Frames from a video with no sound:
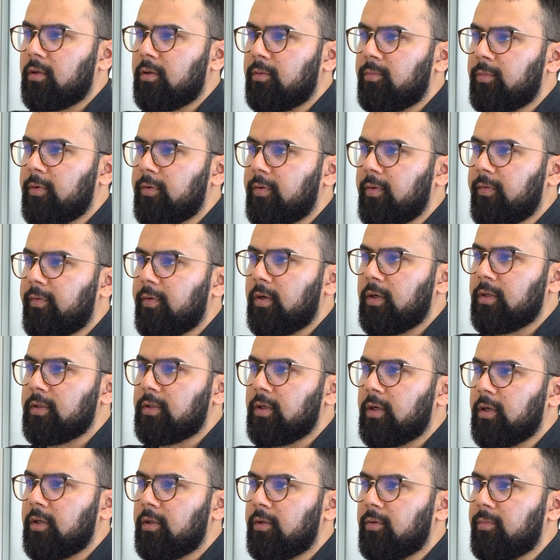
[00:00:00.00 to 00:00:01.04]
Like Mufti for
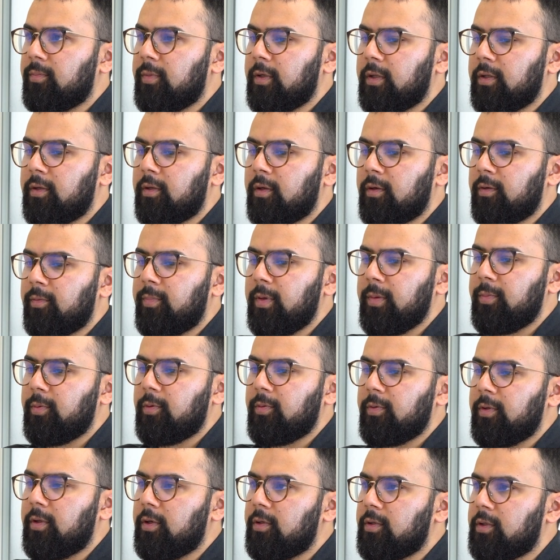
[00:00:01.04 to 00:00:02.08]
us. Which is
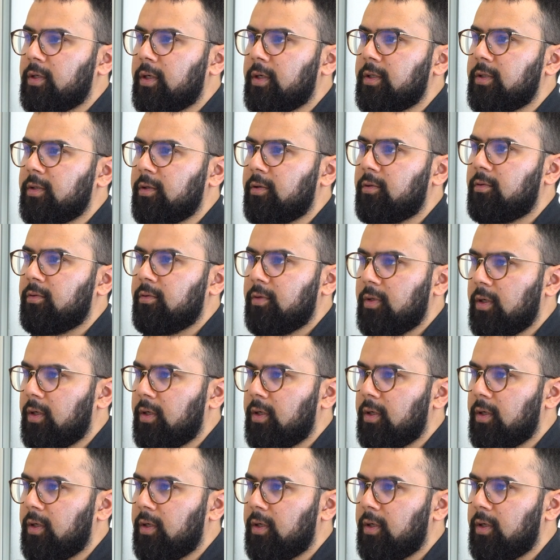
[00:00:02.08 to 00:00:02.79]
one of our scholars.